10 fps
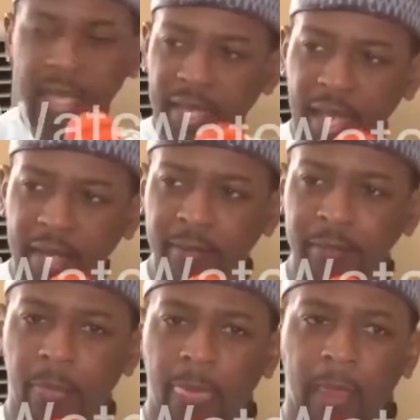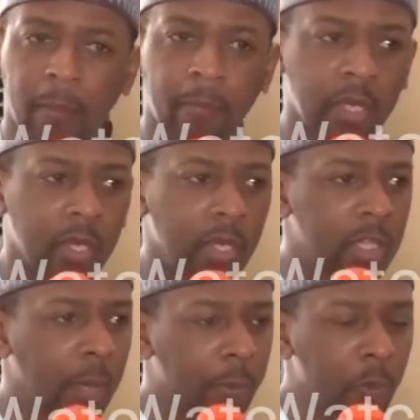earlier,
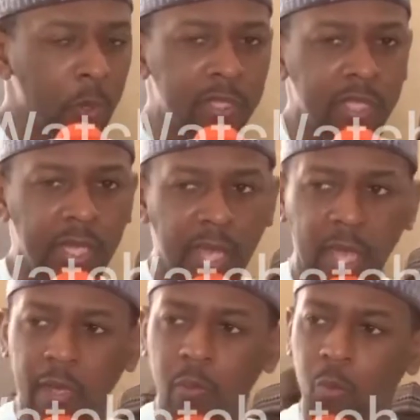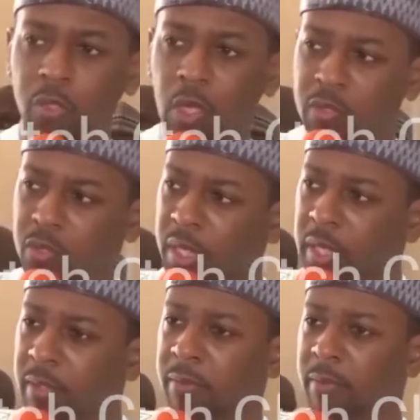the people you see here with us
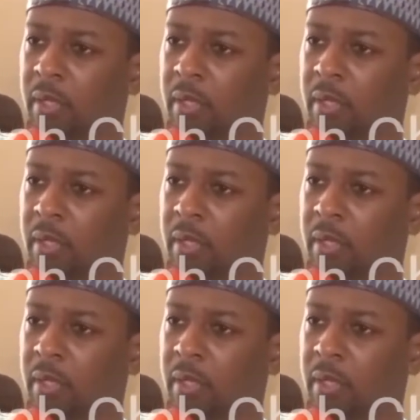today